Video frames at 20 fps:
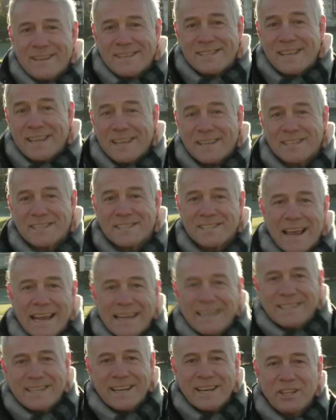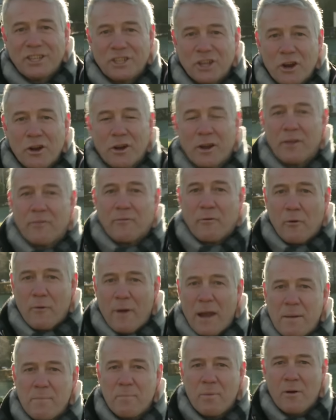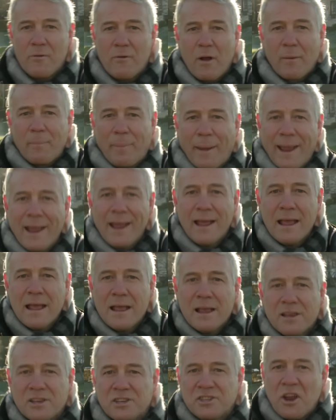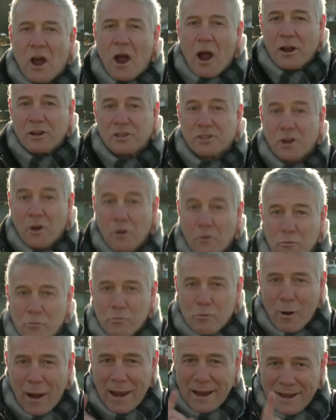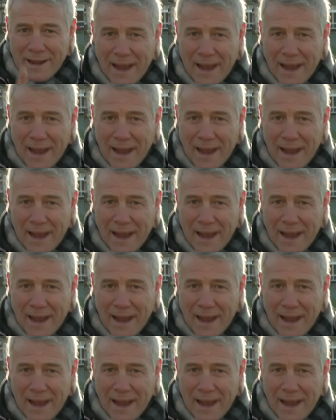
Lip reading: This exciting journey for Edinburgh Rugby starts right